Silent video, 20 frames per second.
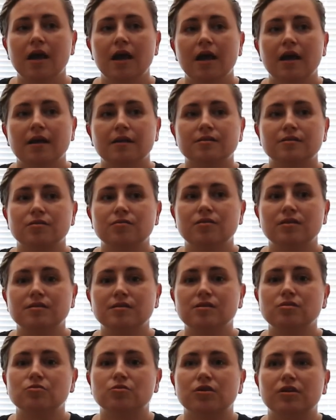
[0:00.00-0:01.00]
And so this
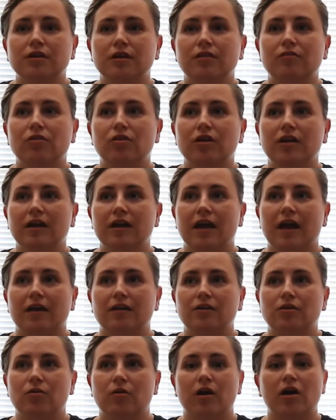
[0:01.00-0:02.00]
is really looking at
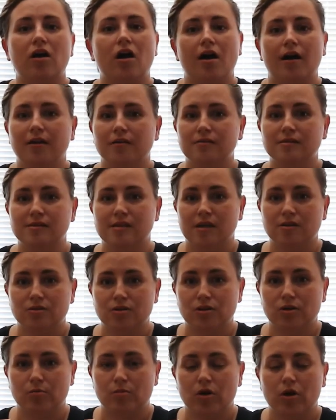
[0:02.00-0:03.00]
a
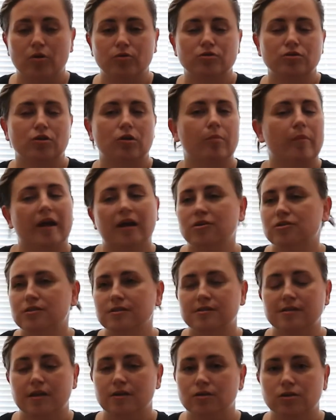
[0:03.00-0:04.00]
client-centered approach or a
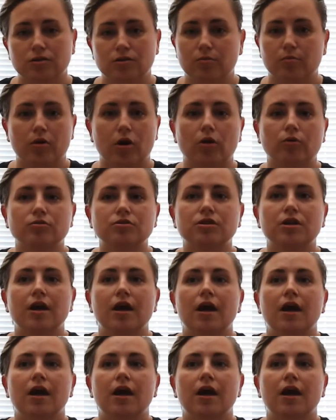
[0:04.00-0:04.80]
patient-centered approach,